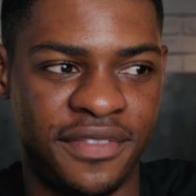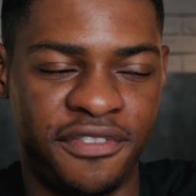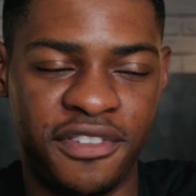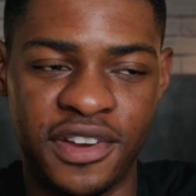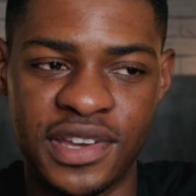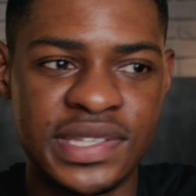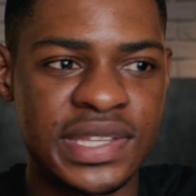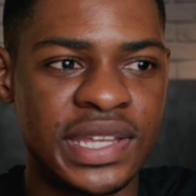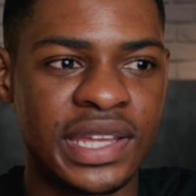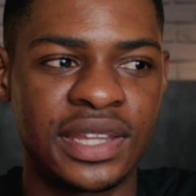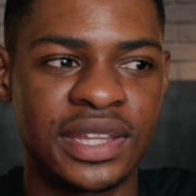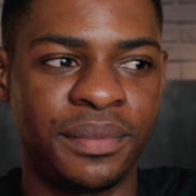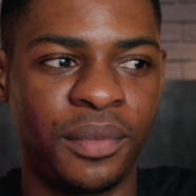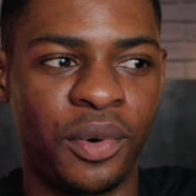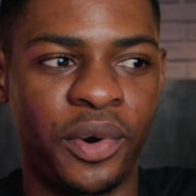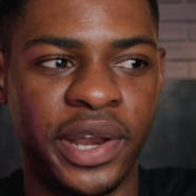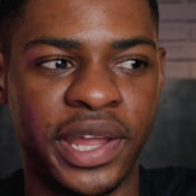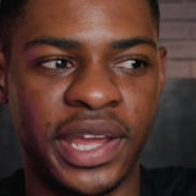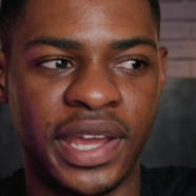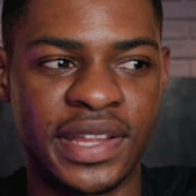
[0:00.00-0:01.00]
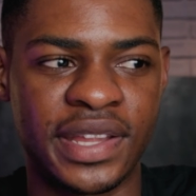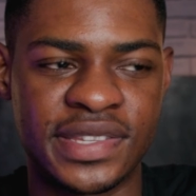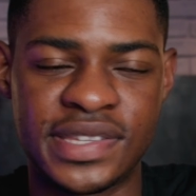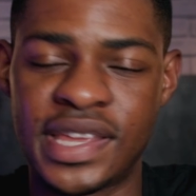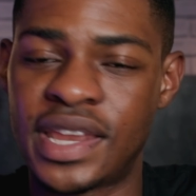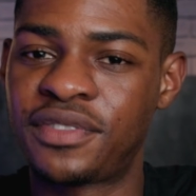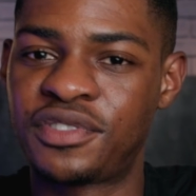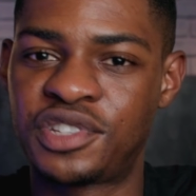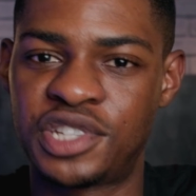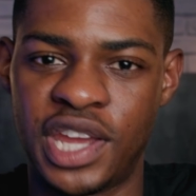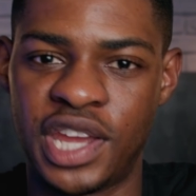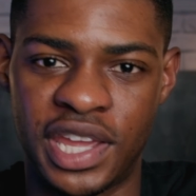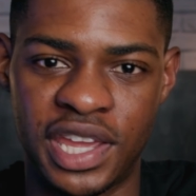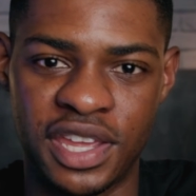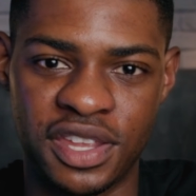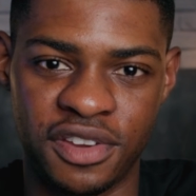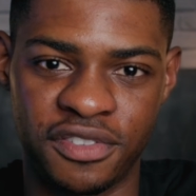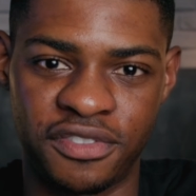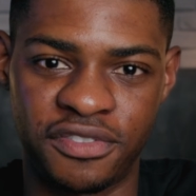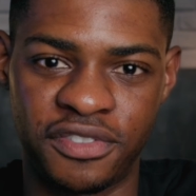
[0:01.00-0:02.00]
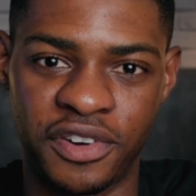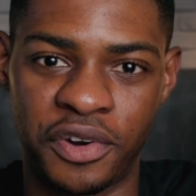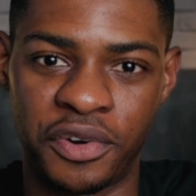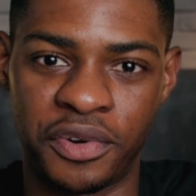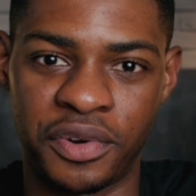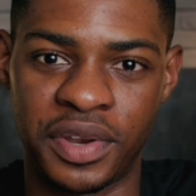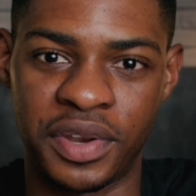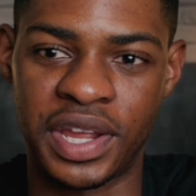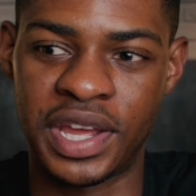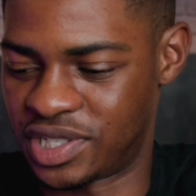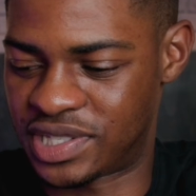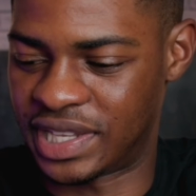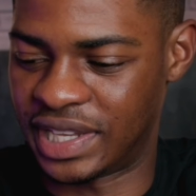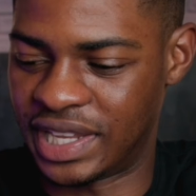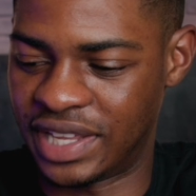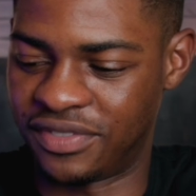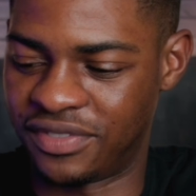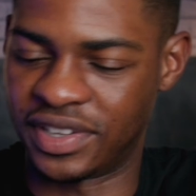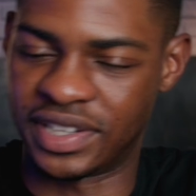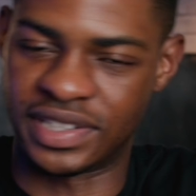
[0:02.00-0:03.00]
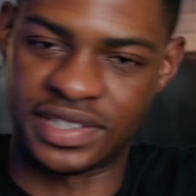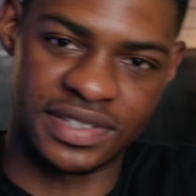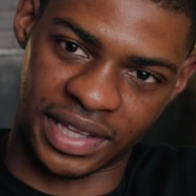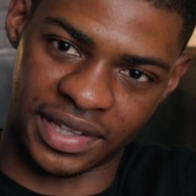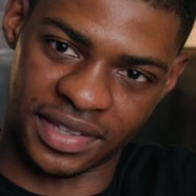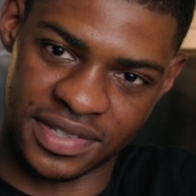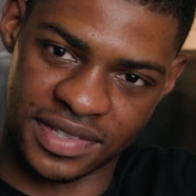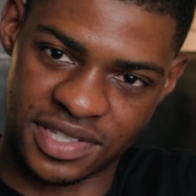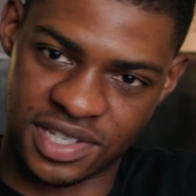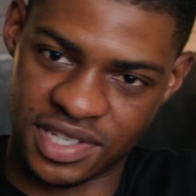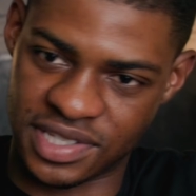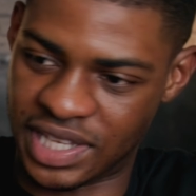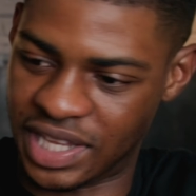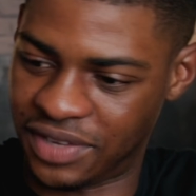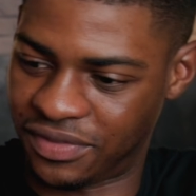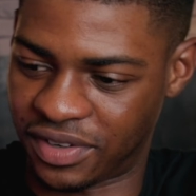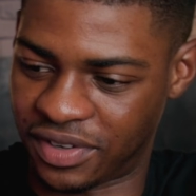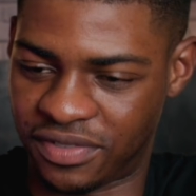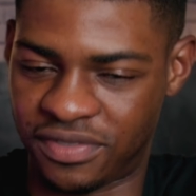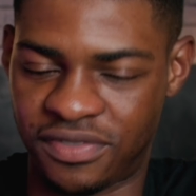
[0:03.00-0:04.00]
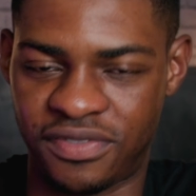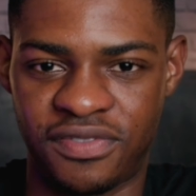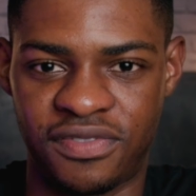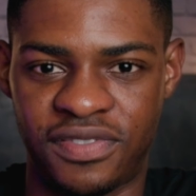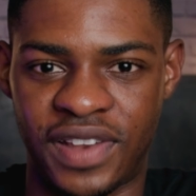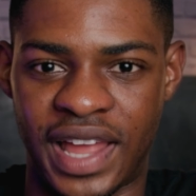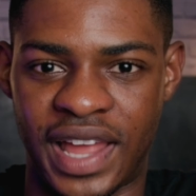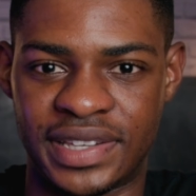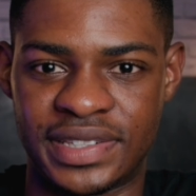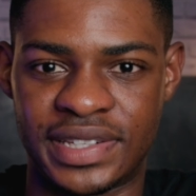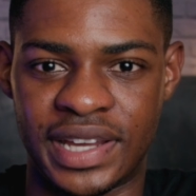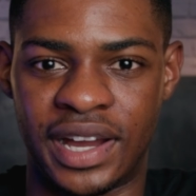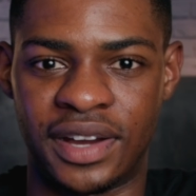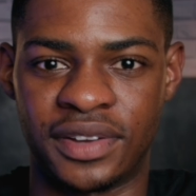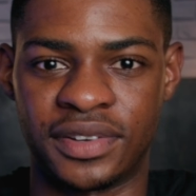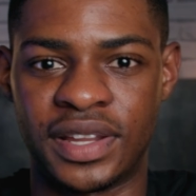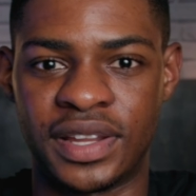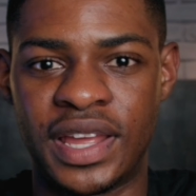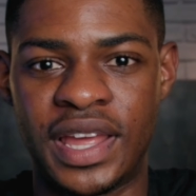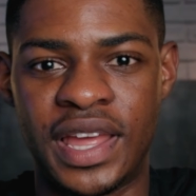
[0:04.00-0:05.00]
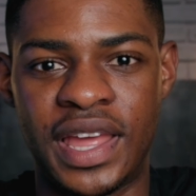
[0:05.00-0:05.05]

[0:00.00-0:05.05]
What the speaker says: first thing in the morning, instead of checking your phone, just leave it like this, just leave it flat down